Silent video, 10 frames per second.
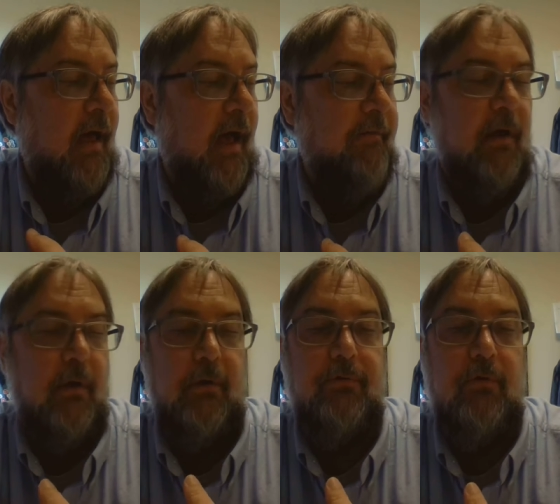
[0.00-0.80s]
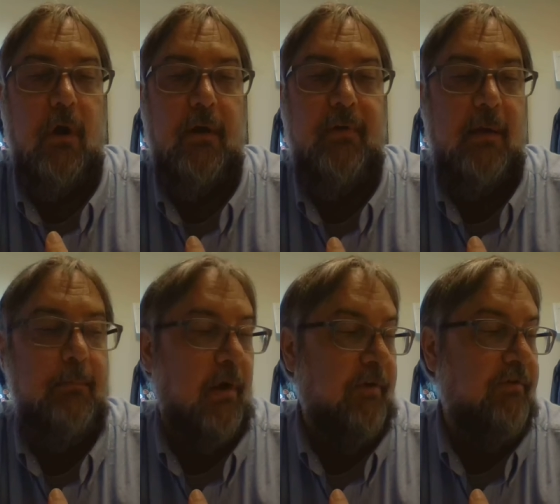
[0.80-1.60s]
I felt a strong
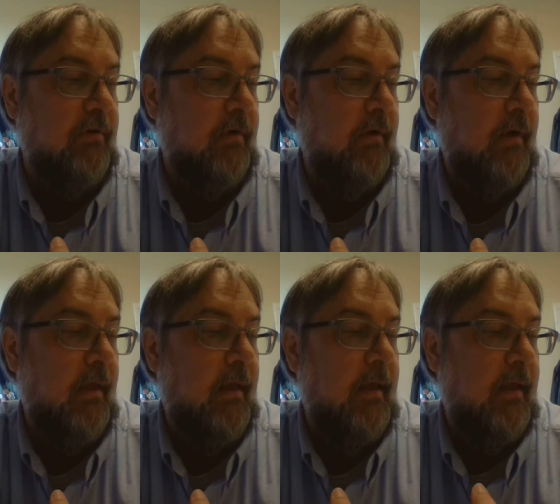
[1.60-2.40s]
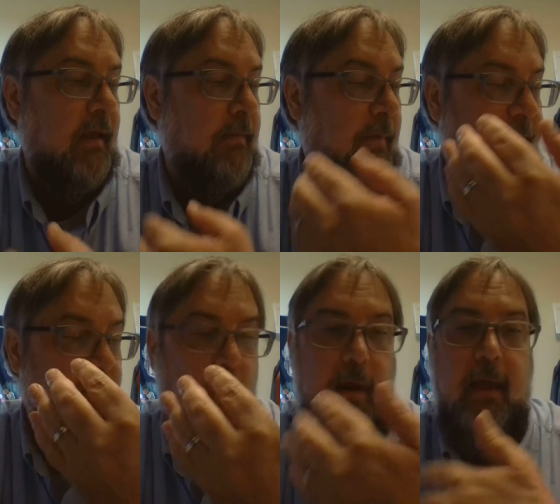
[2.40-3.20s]
vibration in my
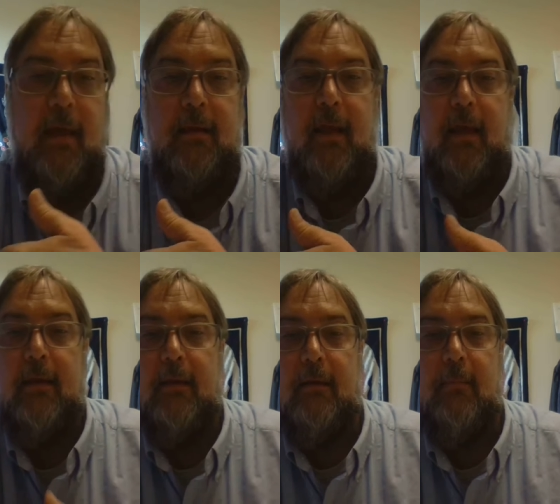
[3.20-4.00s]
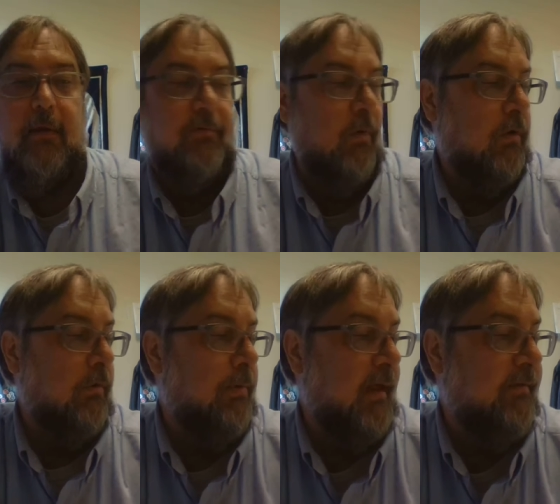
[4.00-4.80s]
forehead and in my solar
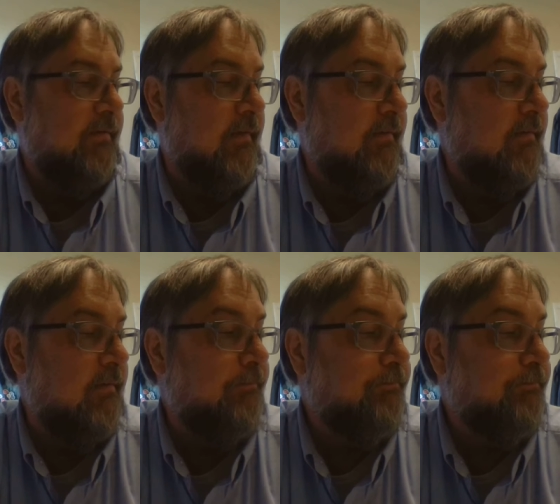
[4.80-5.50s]
plexus.